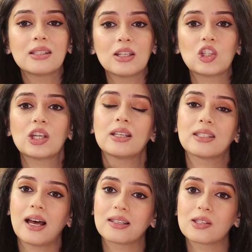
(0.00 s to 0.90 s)
stitching
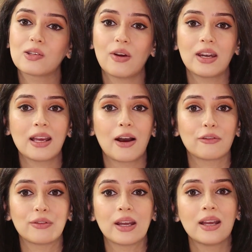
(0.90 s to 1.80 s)
and tassels of any
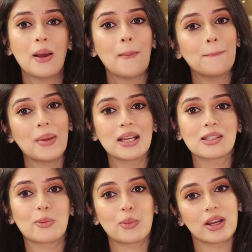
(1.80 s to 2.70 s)
outfit
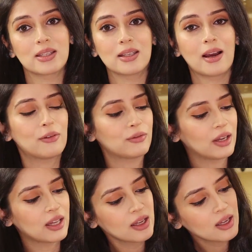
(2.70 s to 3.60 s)
makes or breaks the
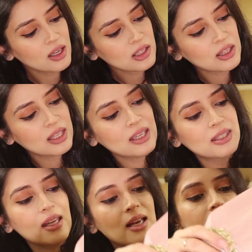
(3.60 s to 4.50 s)
outfit. So
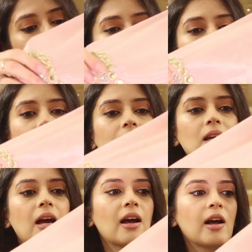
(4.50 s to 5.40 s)
this is
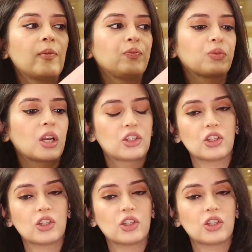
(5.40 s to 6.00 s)
the um,